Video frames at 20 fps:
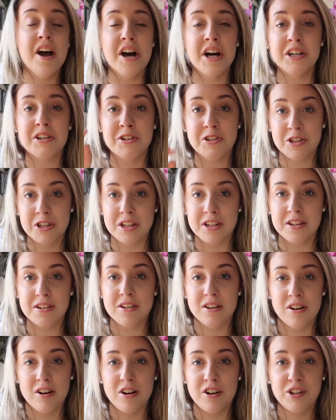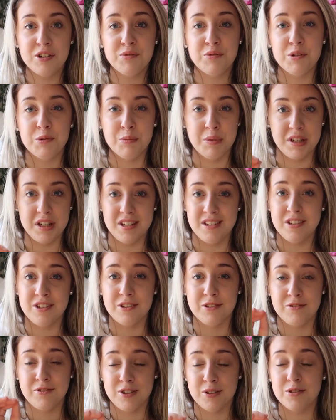A Shein haul will be in
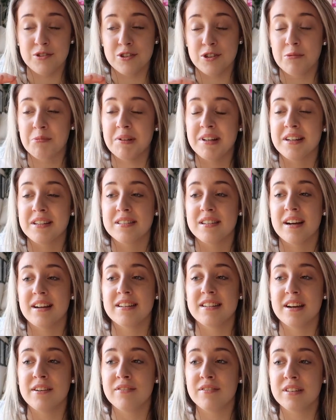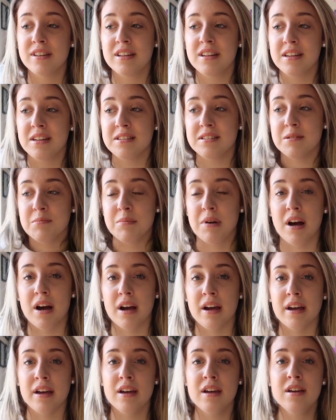your future because I definitely need to
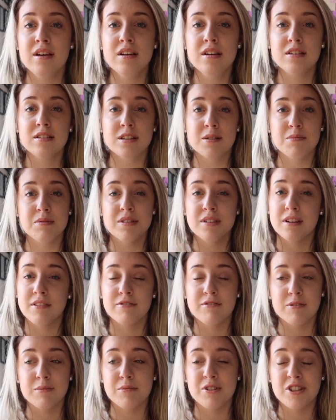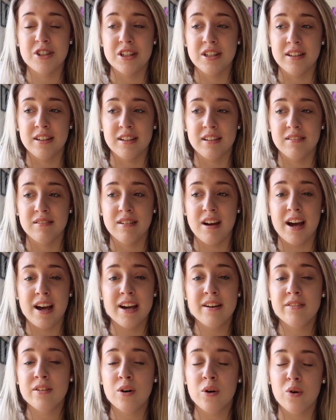buy some stuff from Shein. I
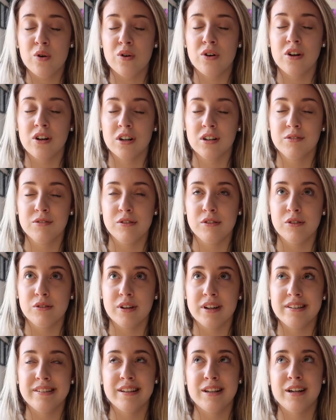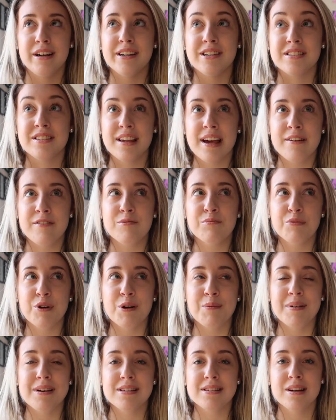have a whole cart full right now. I just haven't
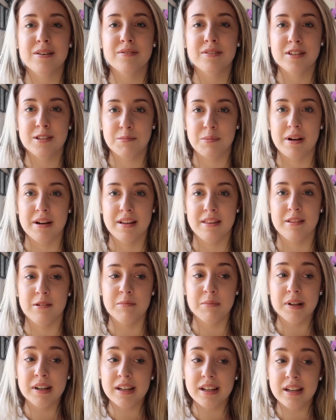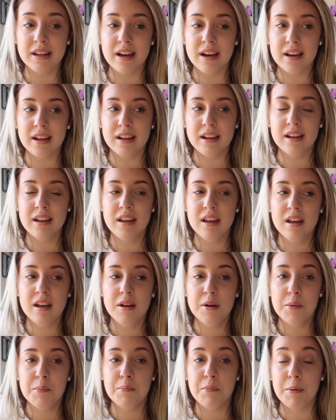brought myself to spending the money yet.
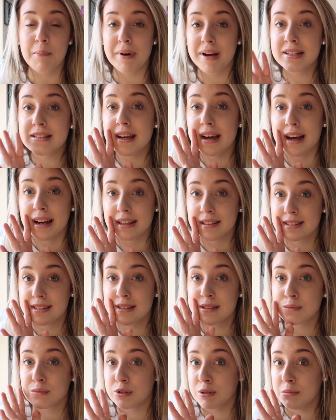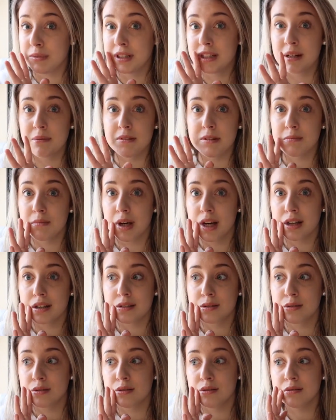But my taxes will be coming
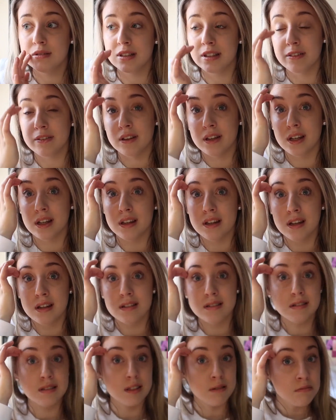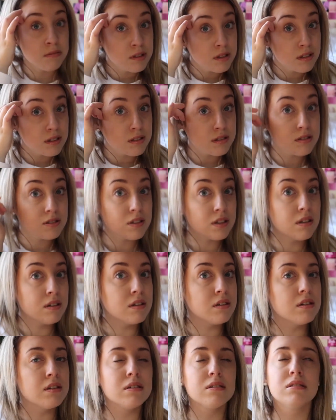back soon and if I get that stimulus
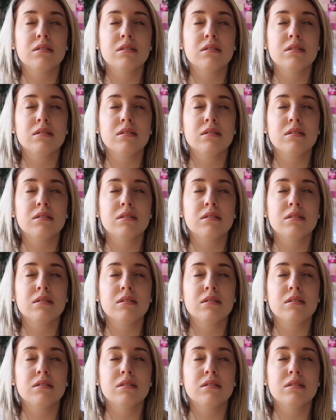check,